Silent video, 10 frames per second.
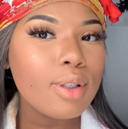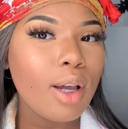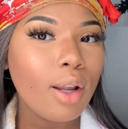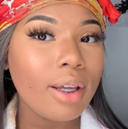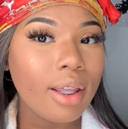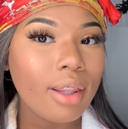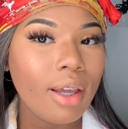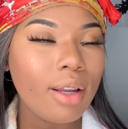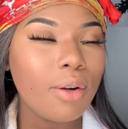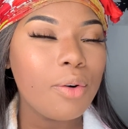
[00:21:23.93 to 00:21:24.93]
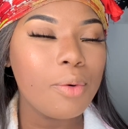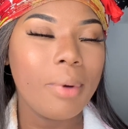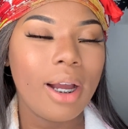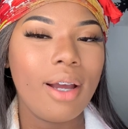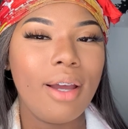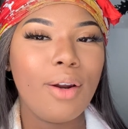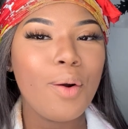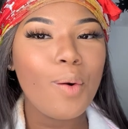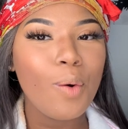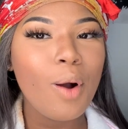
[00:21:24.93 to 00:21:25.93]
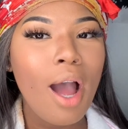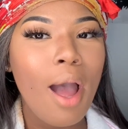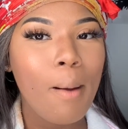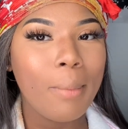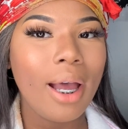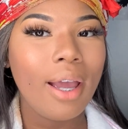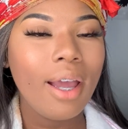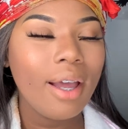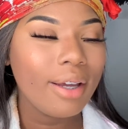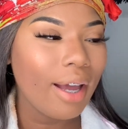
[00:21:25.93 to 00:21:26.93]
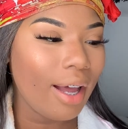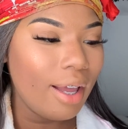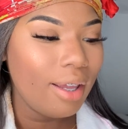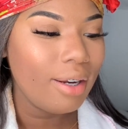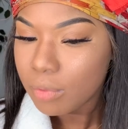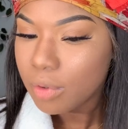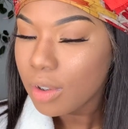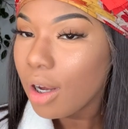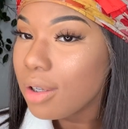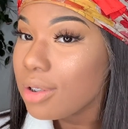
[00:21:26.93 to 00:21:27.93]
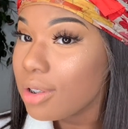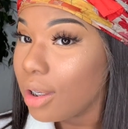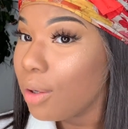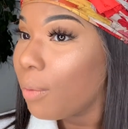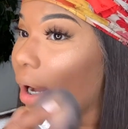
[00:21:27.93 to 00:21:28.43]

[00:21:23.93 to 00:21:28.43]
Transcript: Y'all look at that. Oh my god. Oh my god. Do y'all see why